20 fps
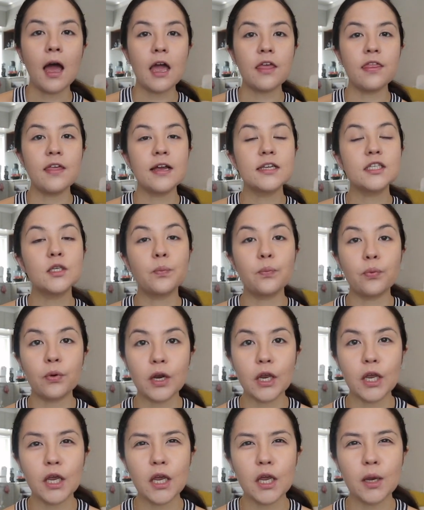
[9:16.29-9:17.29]
I think it's a
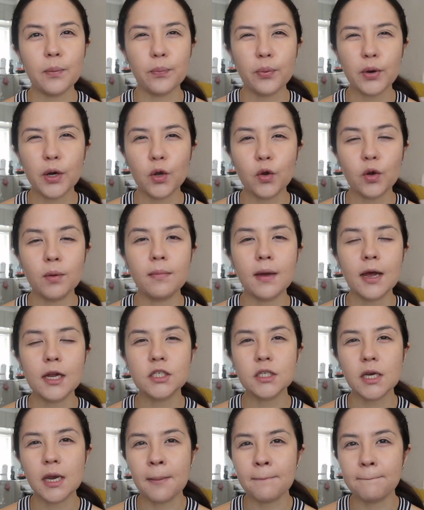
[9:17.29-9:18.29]
pretty good
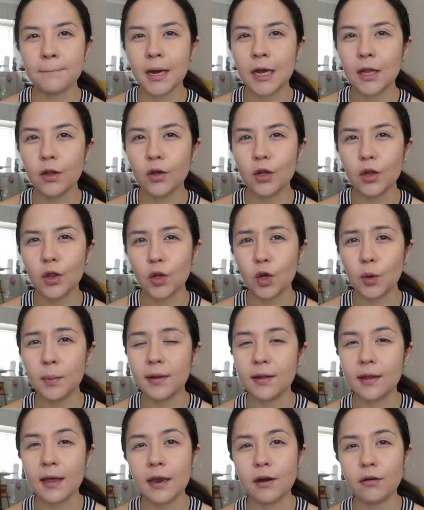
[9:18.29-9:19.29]
match. It might look a little
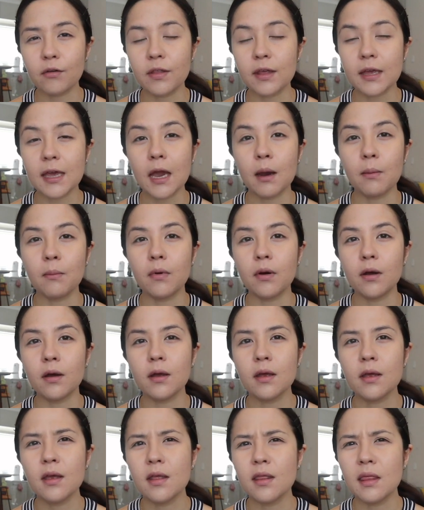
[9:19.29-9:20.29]
bit lighter on the camera.